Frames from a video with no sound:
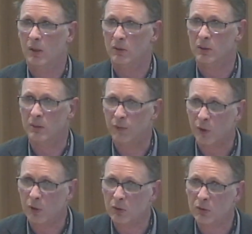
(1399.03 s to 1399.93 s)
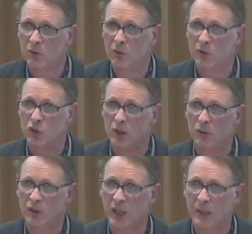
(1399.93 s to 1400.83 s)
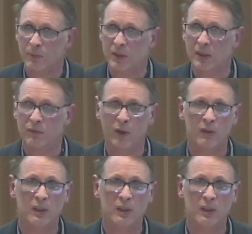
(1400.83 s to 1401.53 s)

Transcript: different genotype and different